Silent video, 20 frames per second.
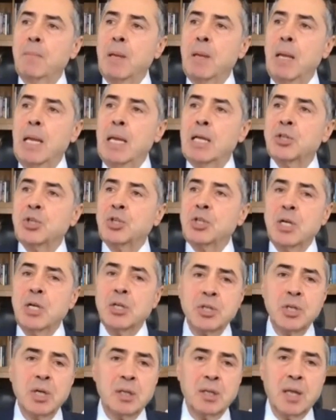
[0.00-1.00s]

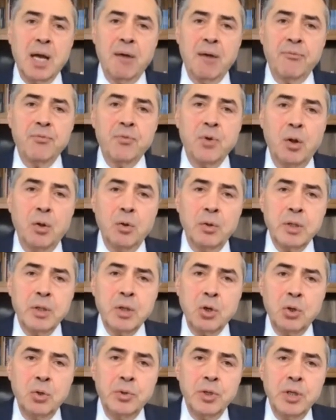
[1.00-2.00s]
It's a tough role,
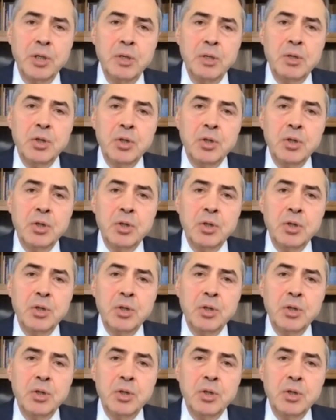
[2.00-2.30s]
including